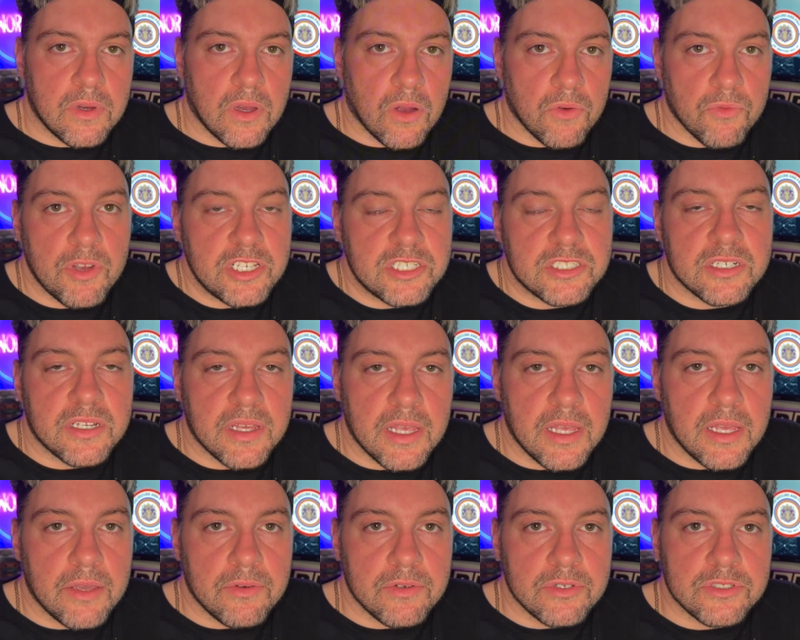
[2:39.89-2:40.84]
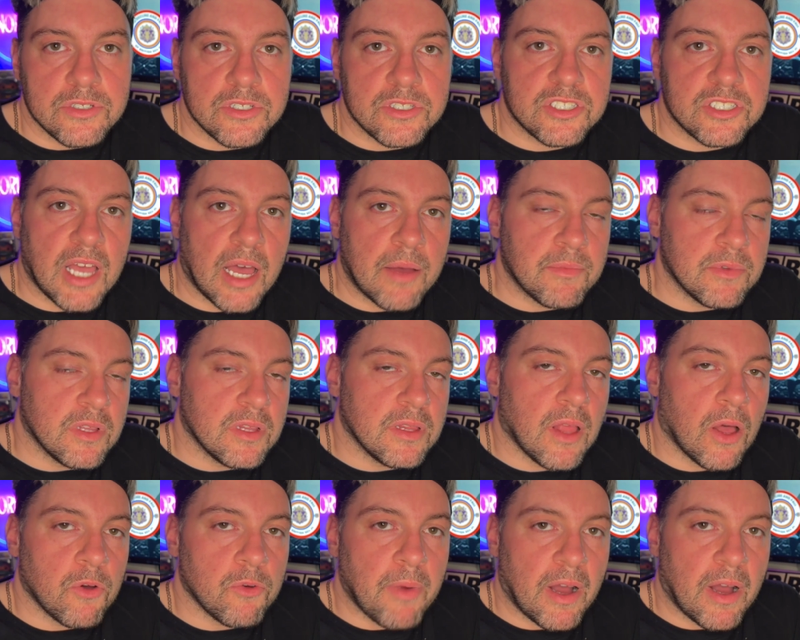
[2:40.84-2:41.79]
Originally it was just some
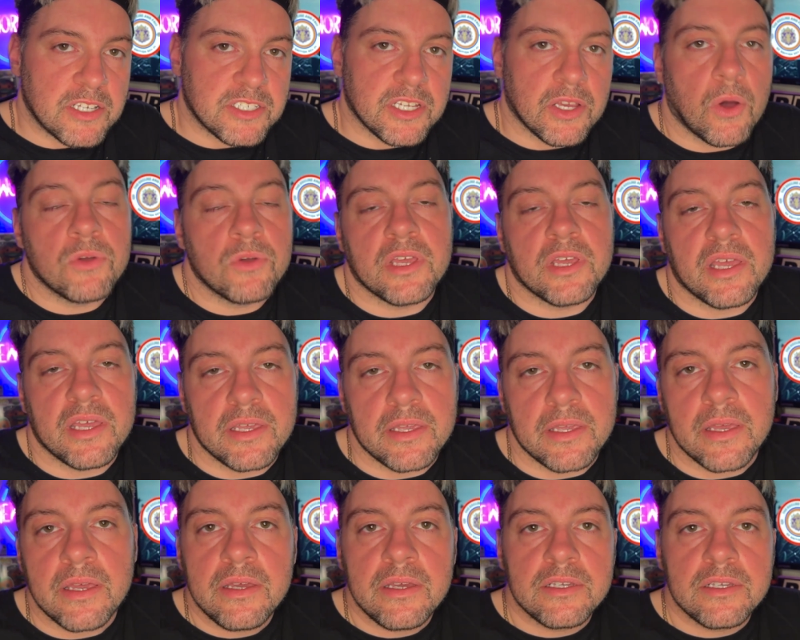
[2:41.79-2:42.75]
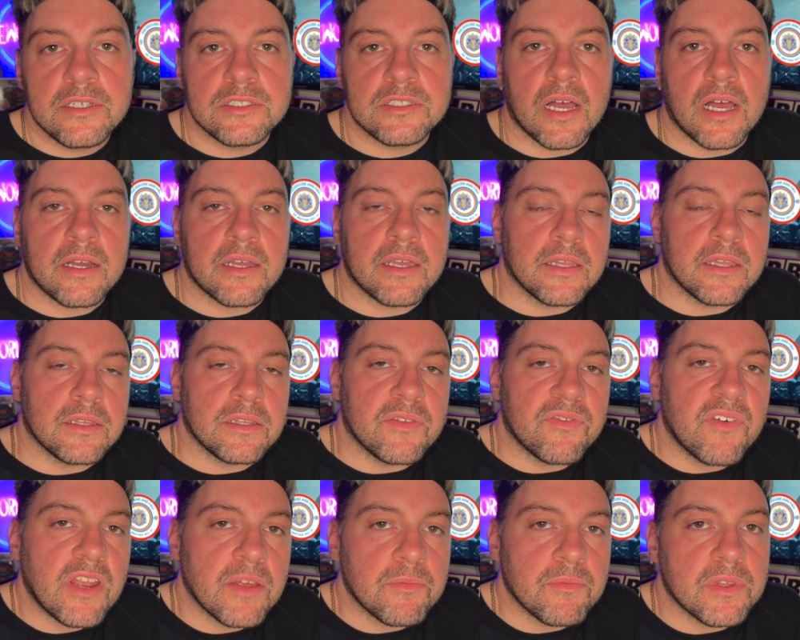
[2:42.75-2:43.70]
low budget oddity stuck in
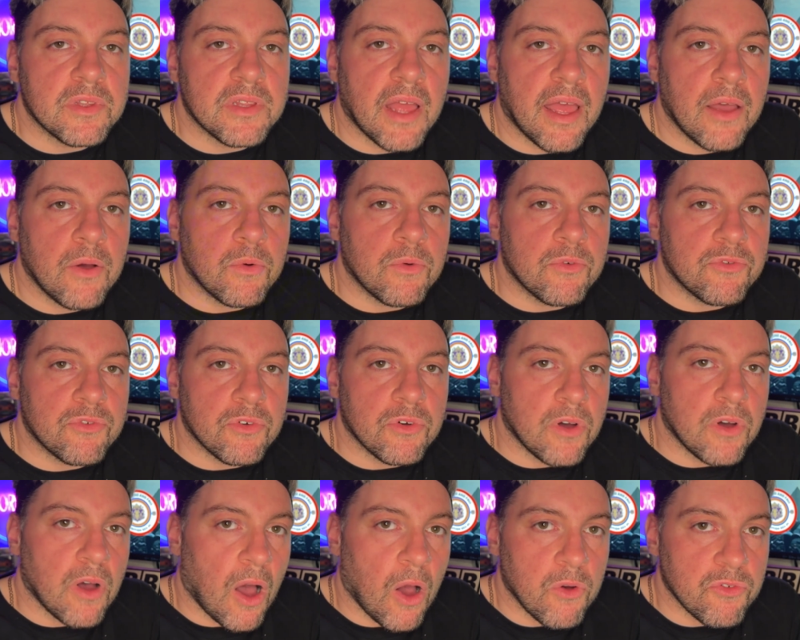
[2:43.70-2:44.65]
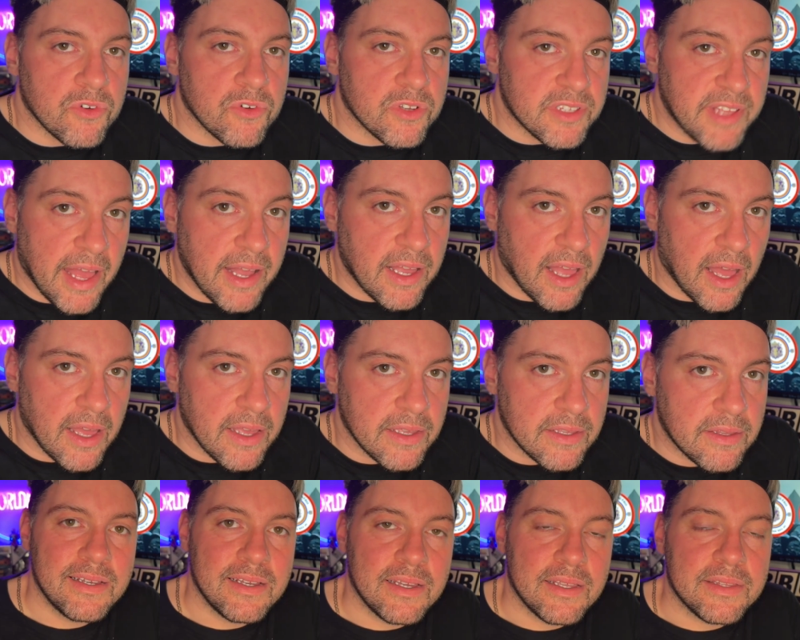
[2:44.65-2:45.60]
development hell for over a
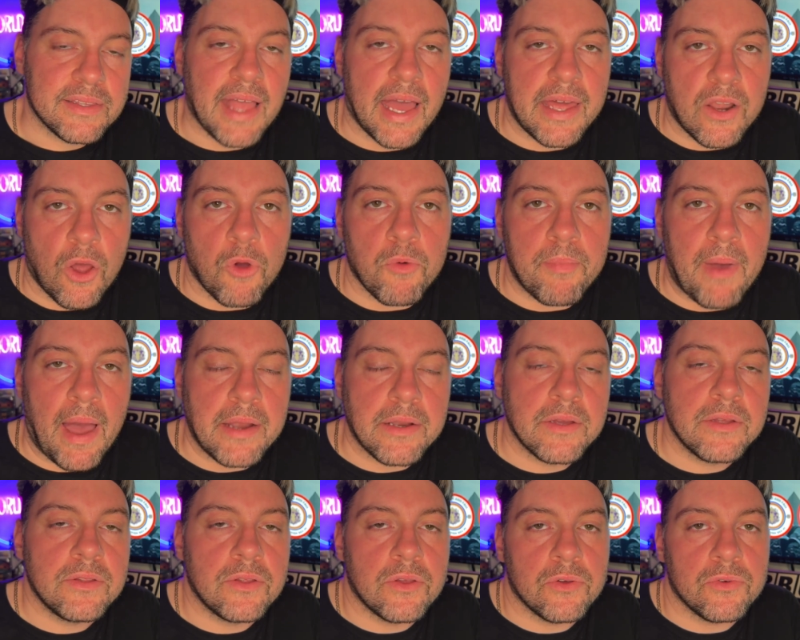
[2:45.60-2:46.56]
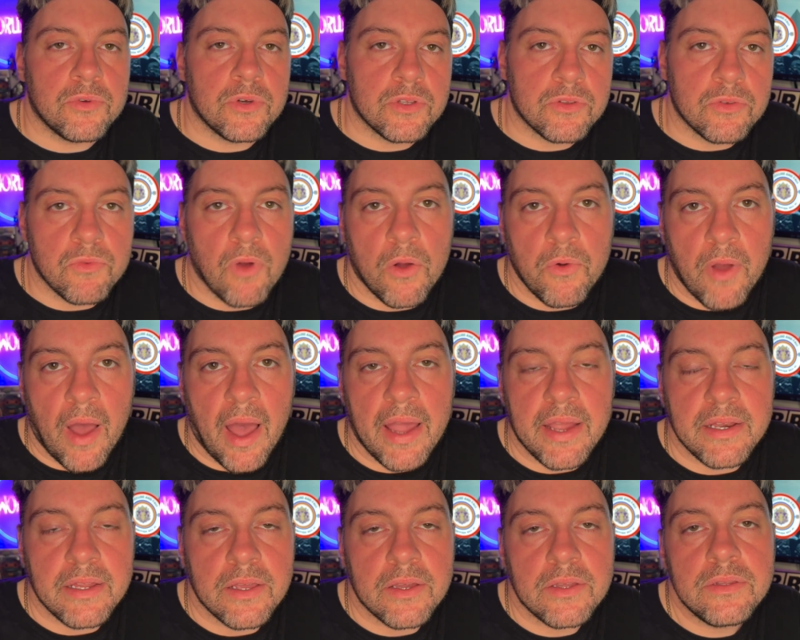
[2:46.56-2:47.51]
decade. Dan O'Bannon, who had wrote
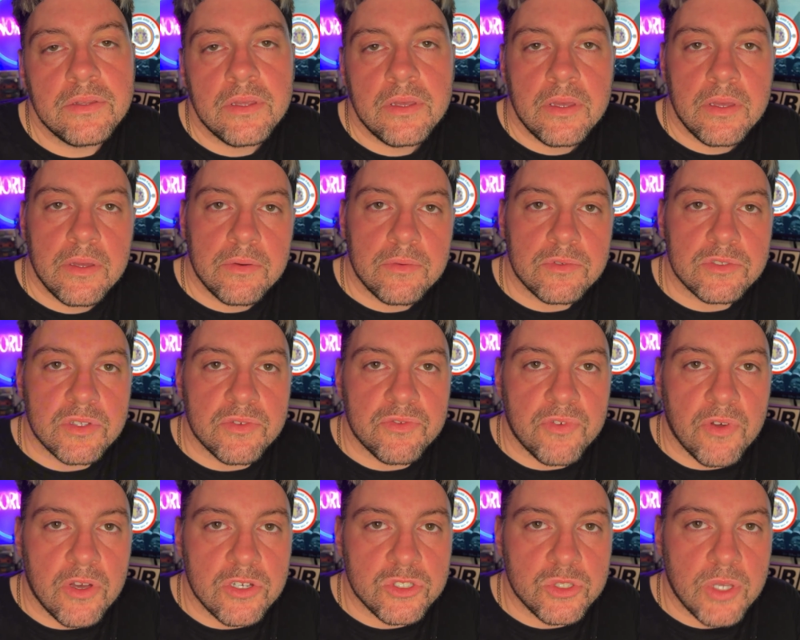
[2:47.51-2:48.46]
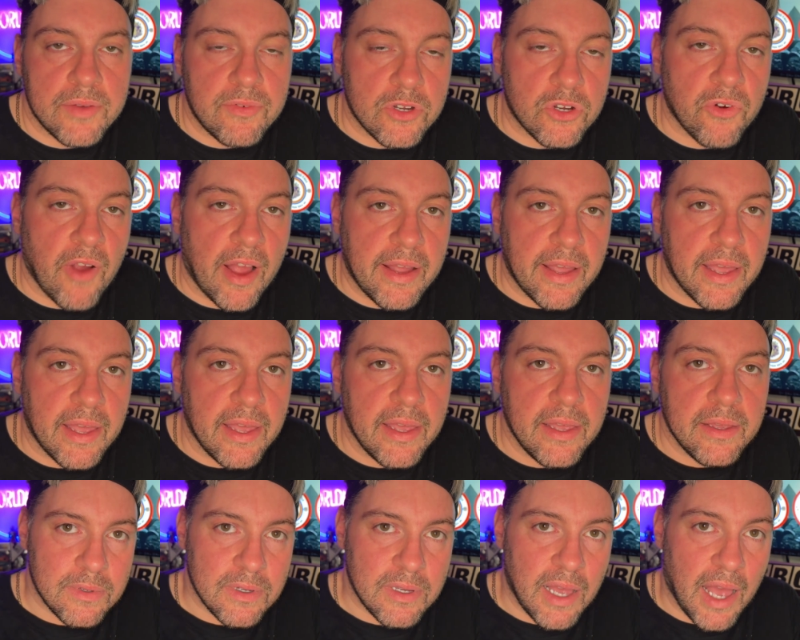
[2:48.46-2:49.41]
Alien, was the first to have a crack at
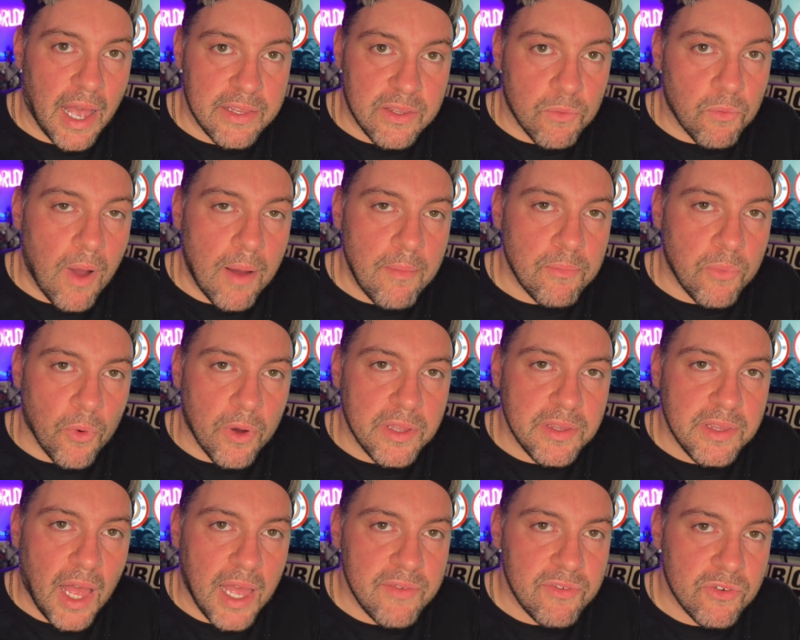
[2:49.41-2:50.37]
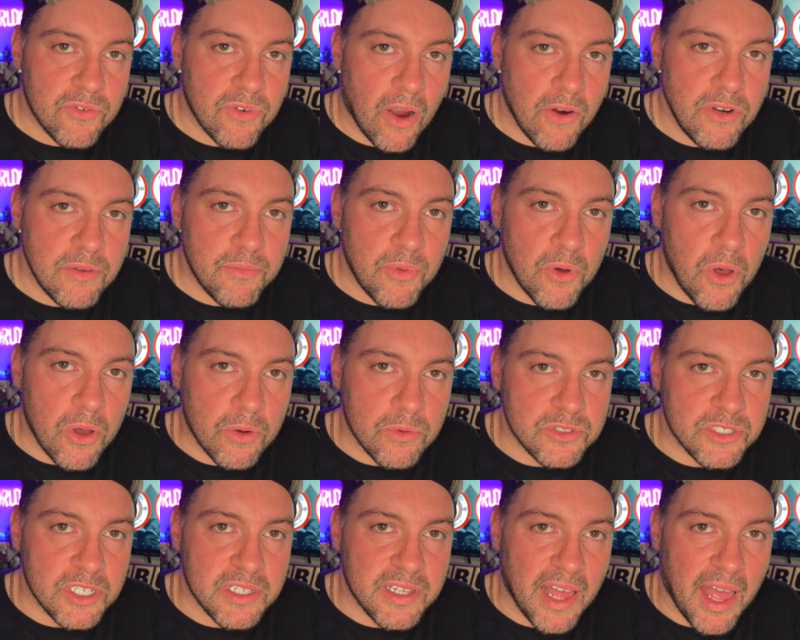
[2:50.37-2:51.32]
it, and at one point David Cronenberg was at
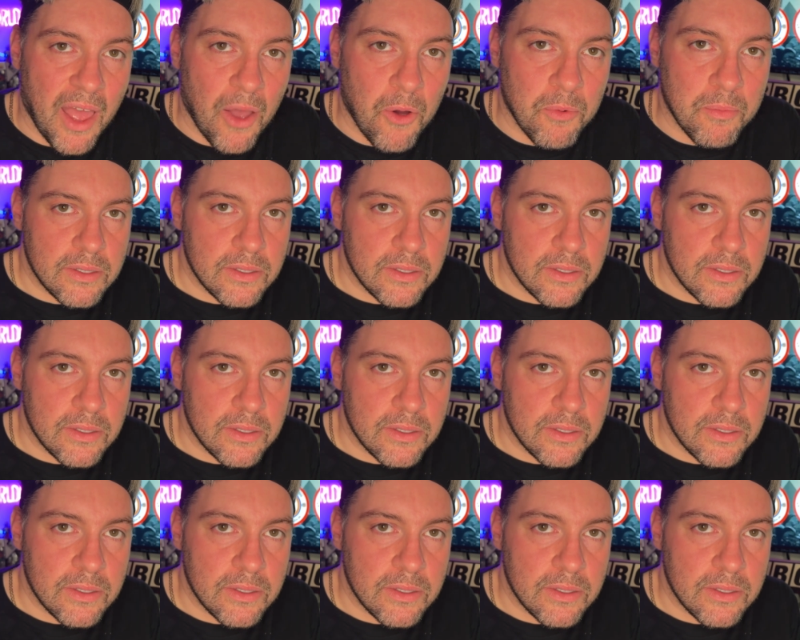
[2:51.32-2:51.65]
the helm.